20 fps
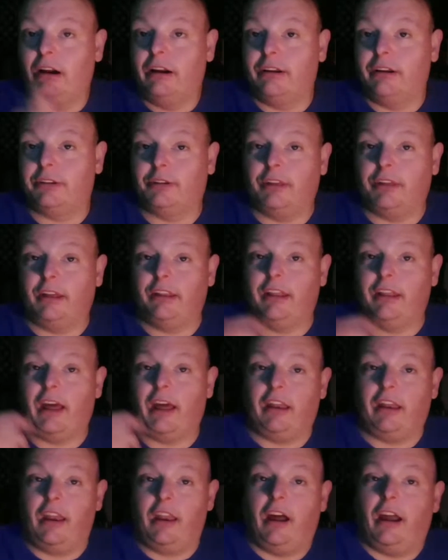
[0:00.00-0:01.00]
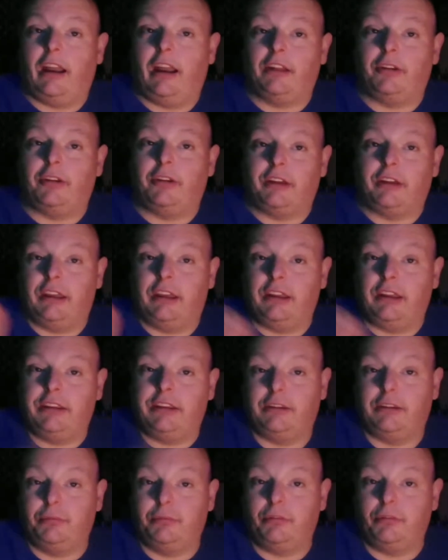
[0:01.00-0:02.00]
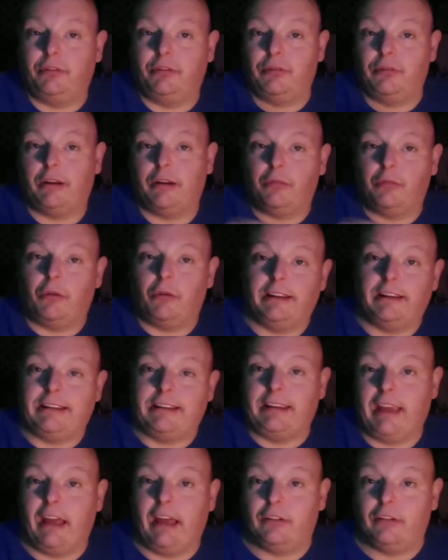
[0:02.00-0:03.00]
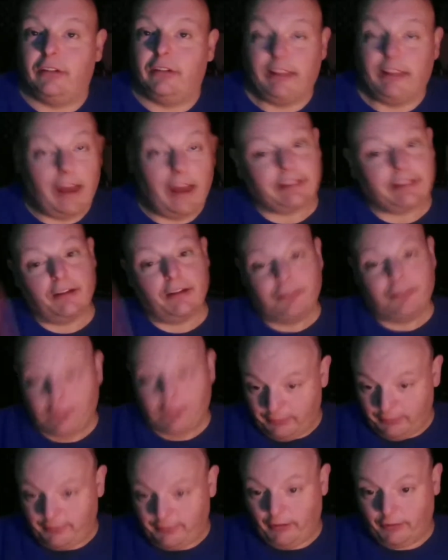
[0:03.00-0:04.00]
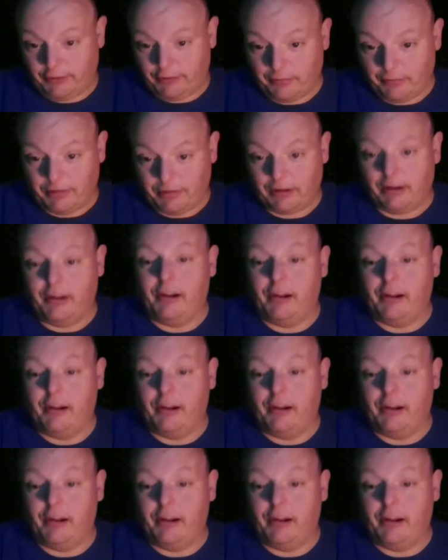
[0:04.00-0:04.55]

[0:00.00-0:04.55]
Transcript: So then that night, I took a teaspoon of red and white together, and that definitely felt something.